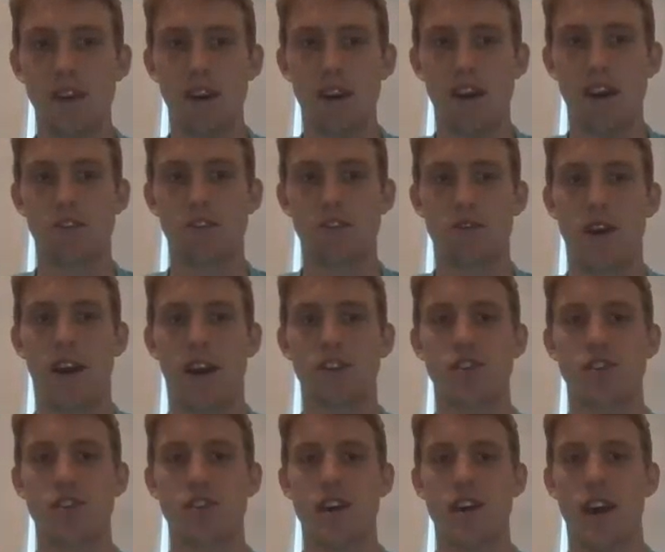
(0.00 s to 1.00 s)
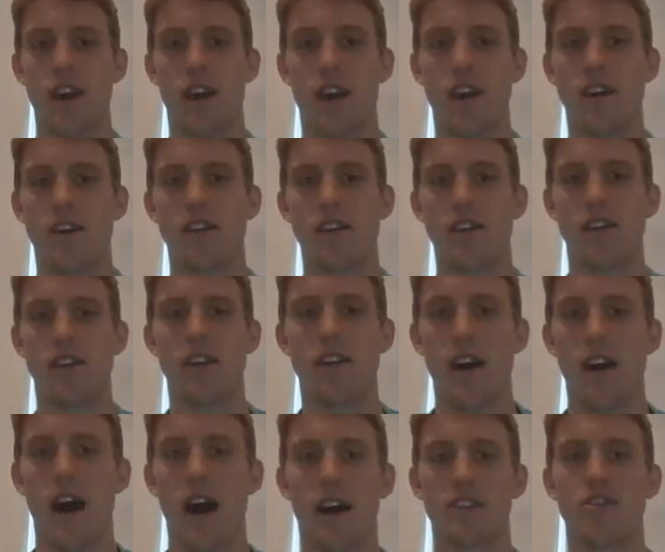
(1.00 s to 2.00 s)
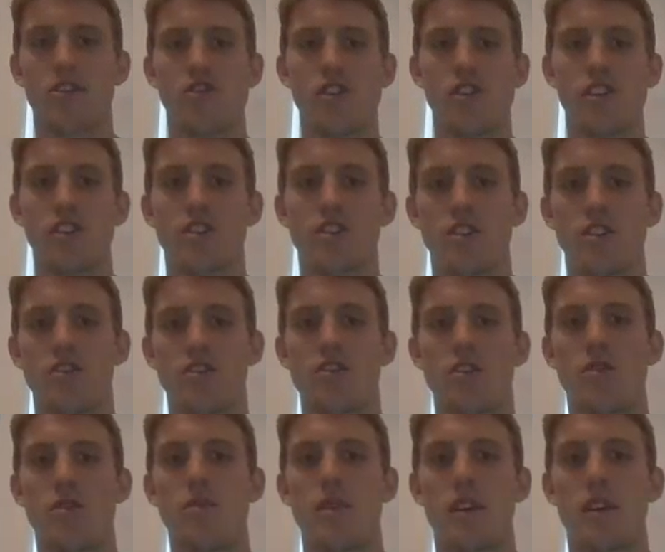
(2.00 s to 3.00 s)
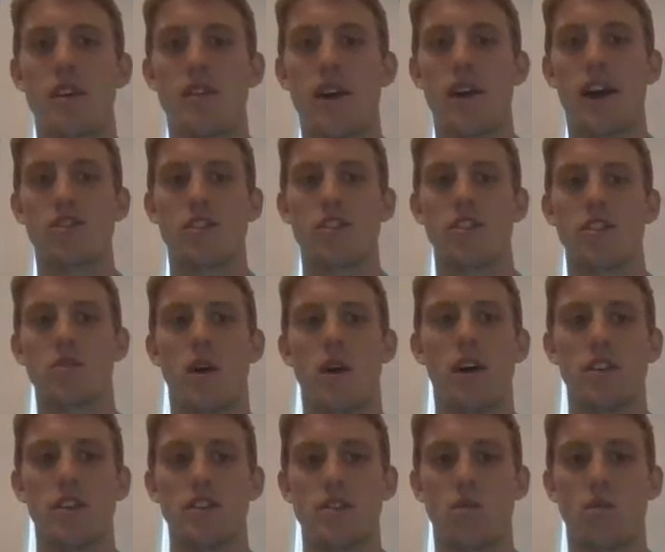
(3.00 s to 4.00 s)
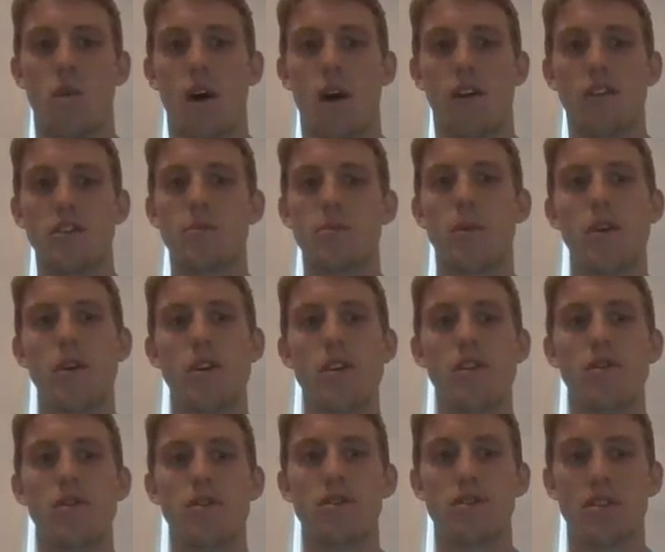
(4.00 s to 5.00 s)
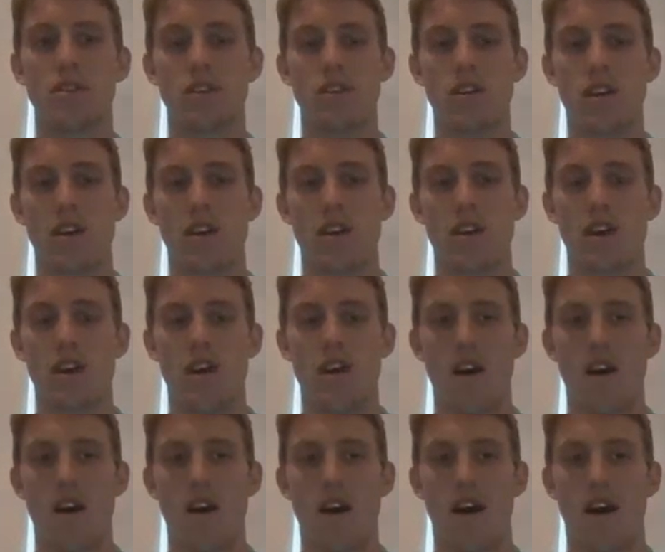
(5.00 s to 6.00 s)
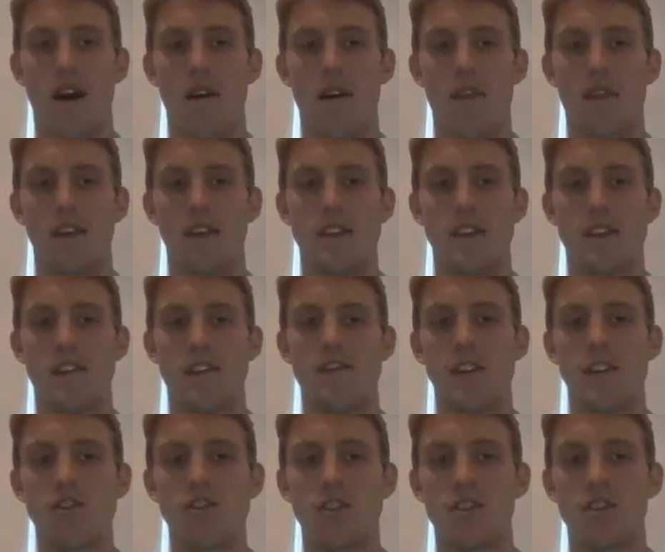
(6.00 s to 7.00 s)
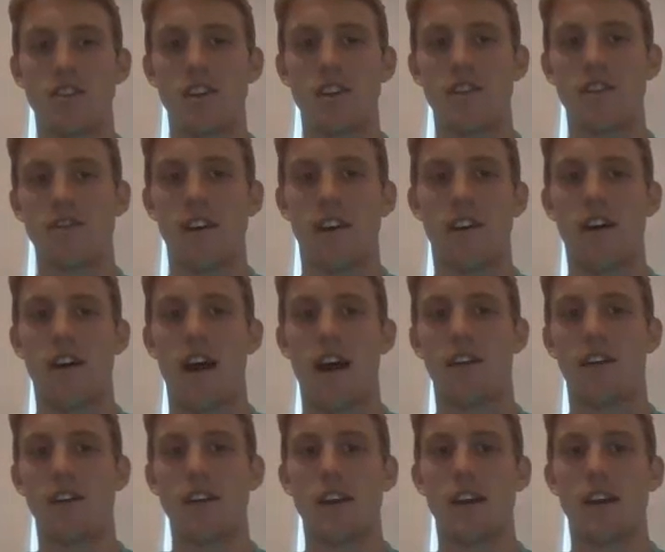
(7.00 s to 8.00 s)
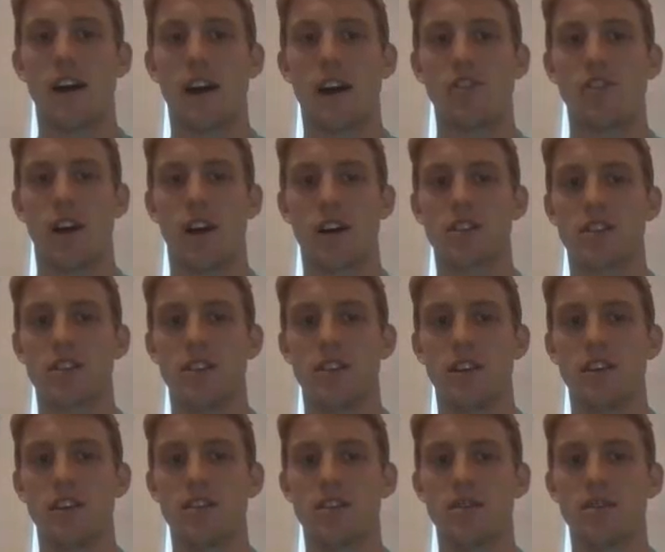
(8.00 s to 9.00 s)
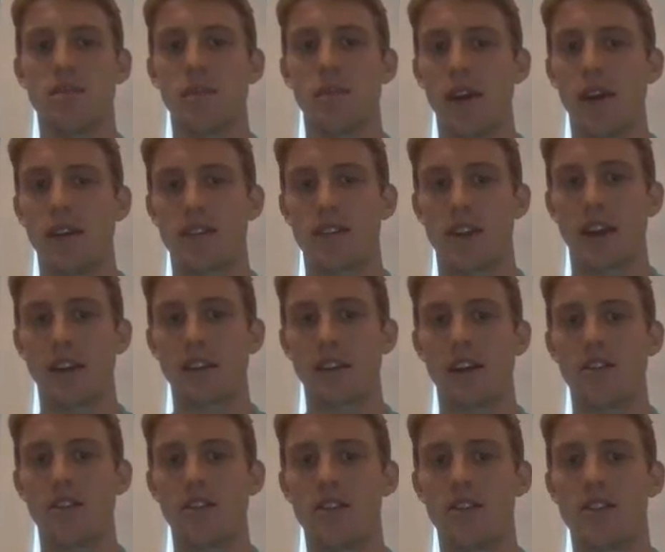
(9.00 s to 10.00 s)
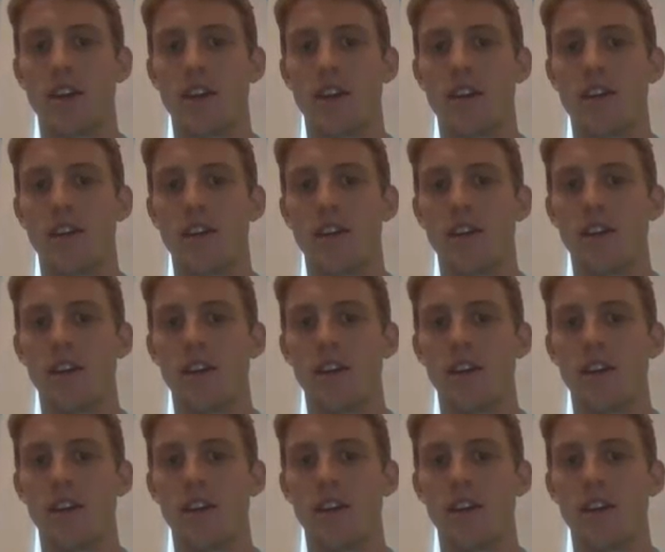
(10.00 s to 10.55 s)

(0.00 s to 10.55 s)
in its reaction, and oxygen is consumed in the reaction as well as water is produced. The deficiency of phenylalanine hydroxylase means that tyrosine